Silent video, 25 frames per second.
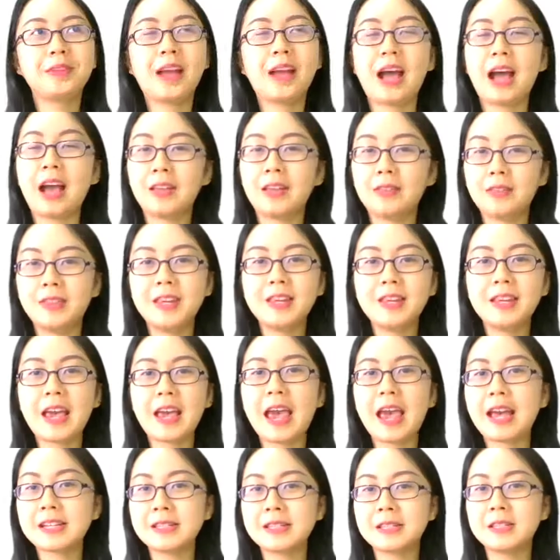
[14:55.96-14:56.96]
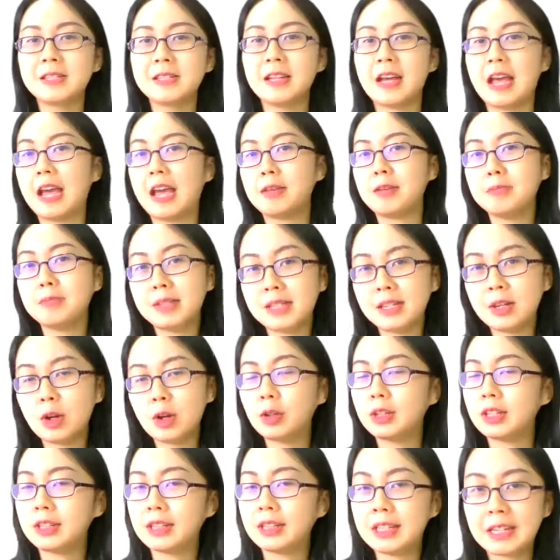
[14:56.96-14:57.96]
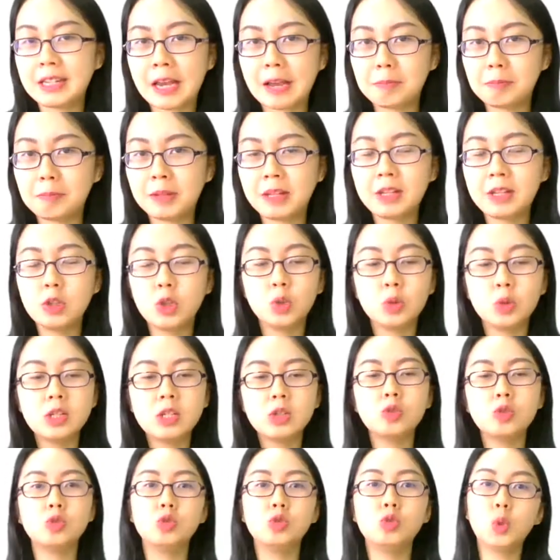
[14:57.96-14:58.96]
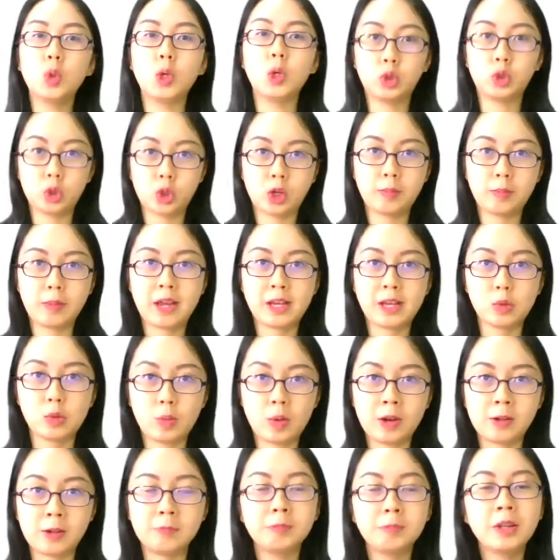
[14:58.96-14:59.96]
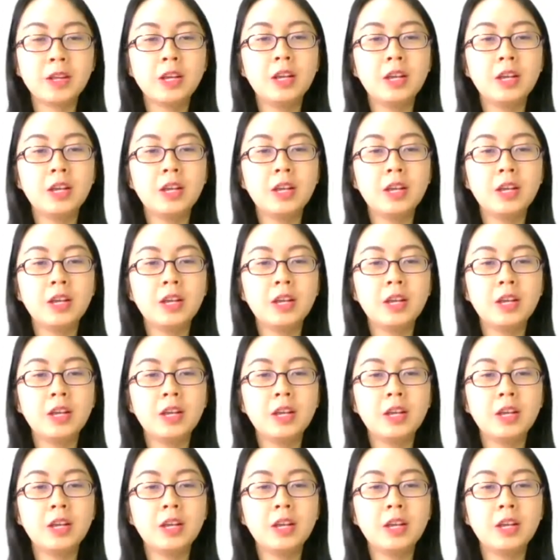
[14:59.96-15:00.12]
I think as the MC or the TMD, you need to do your job as well.